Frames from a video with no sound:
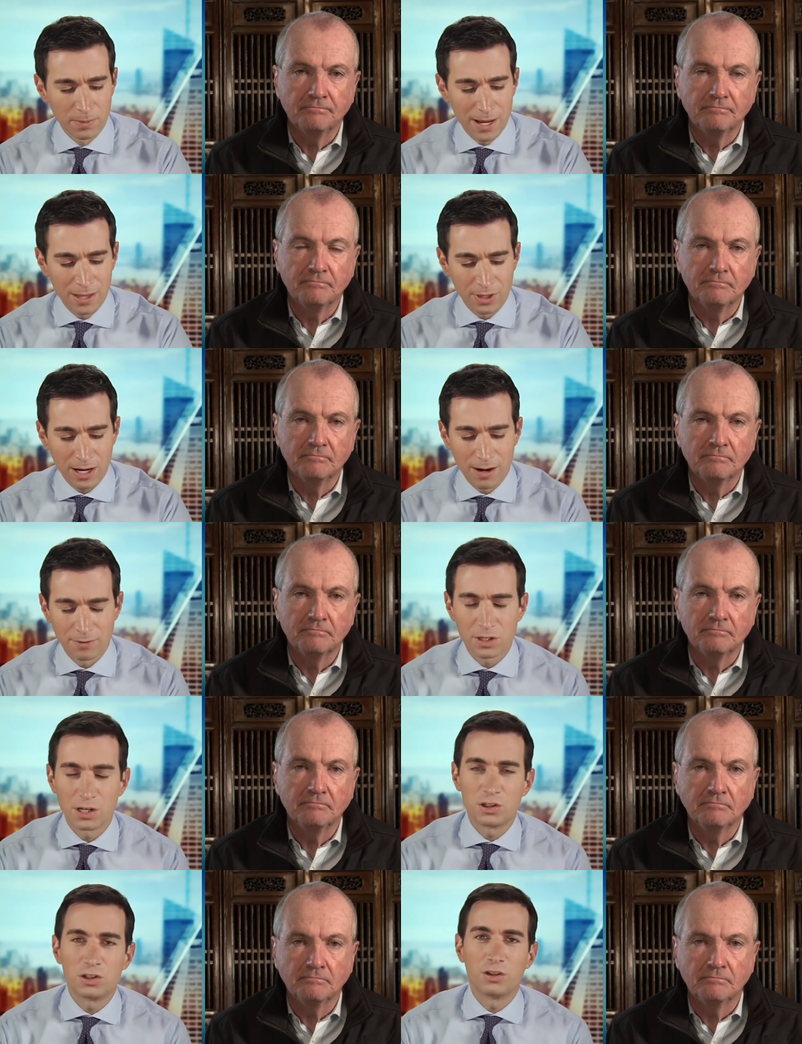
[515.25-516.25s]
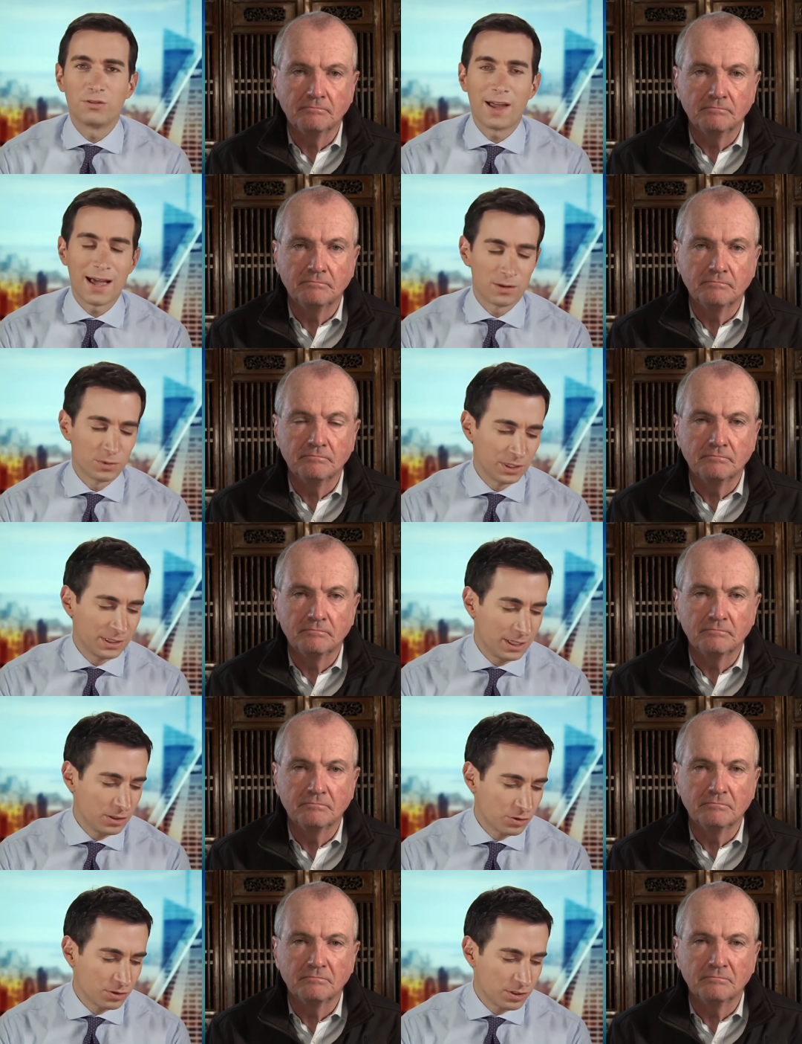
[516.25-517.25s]
Speaker 1: about the conversations you've had with the
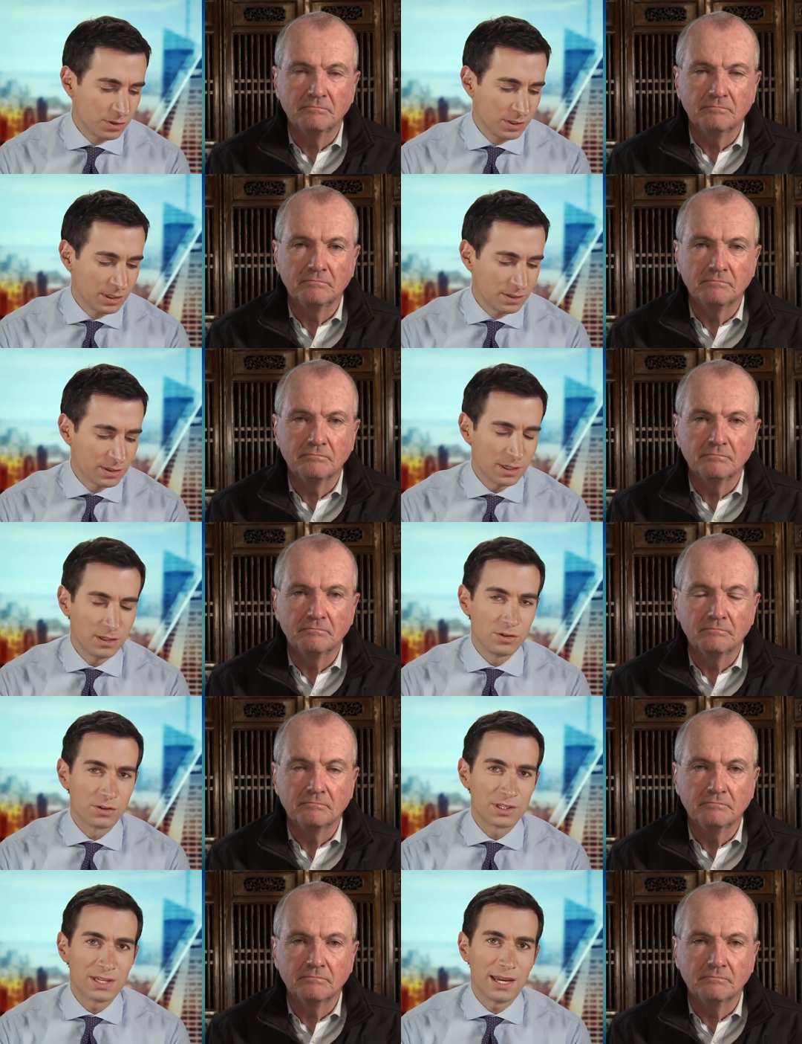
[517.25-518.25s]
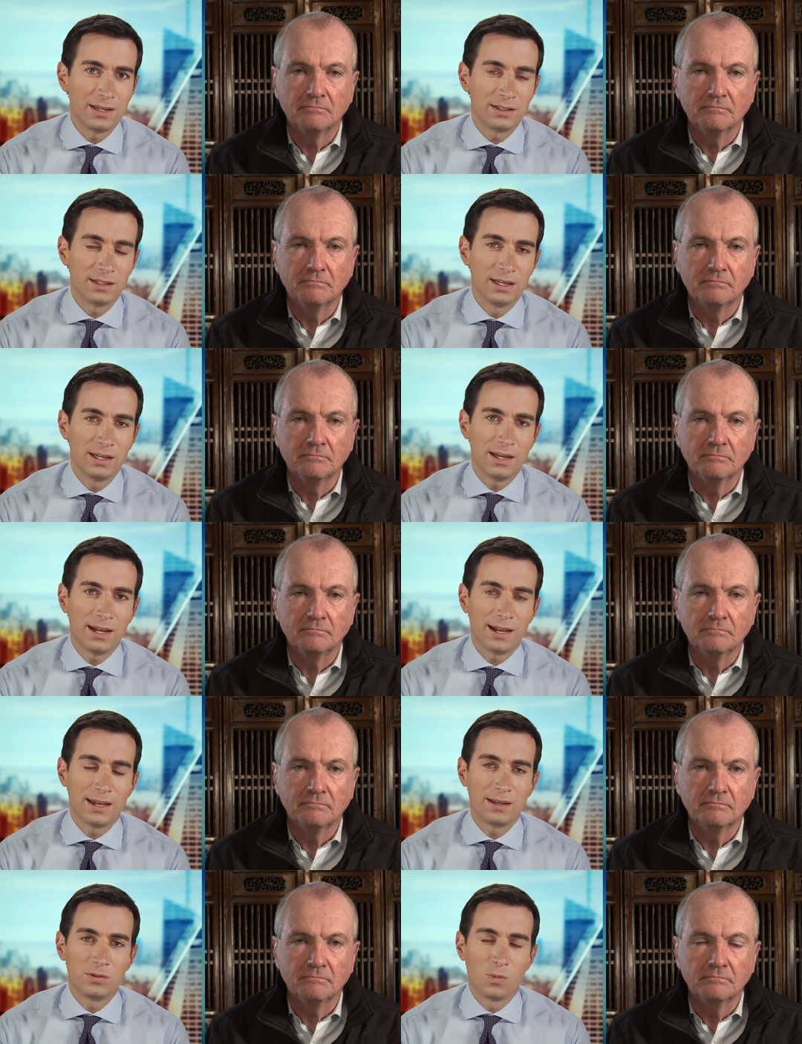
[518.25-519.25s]
teachers' unions in your state
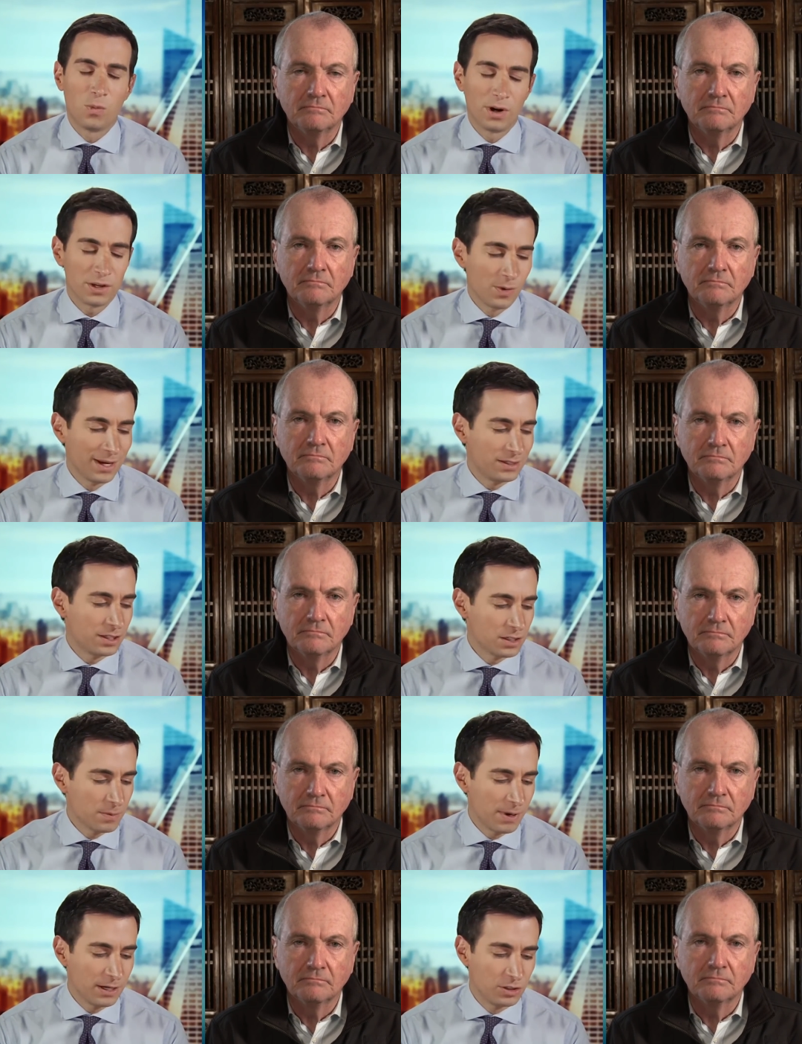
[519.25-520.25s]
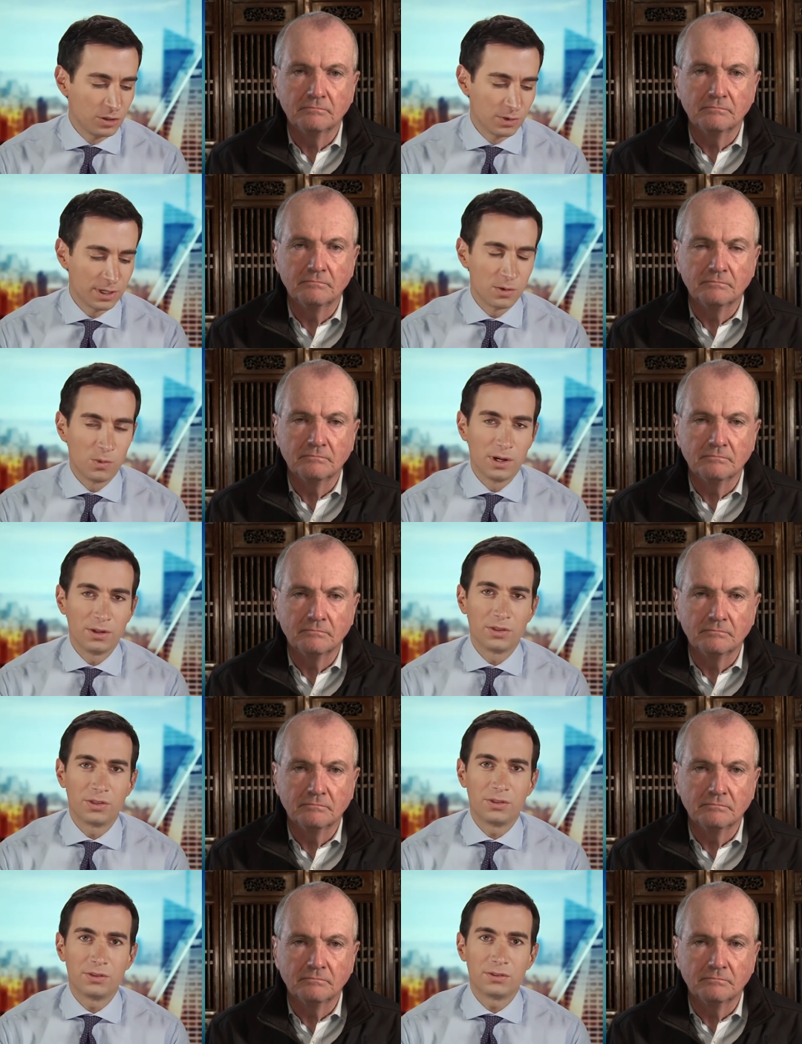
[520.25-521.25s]
and what you anticipate doing
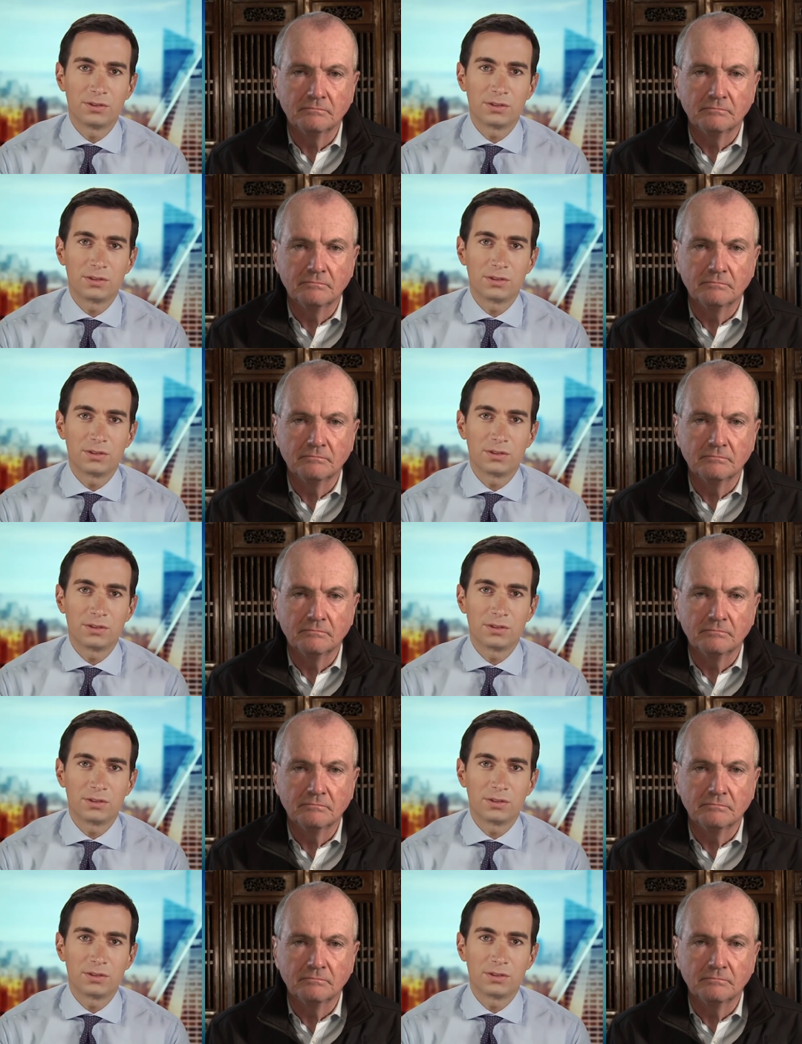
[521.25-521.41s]
with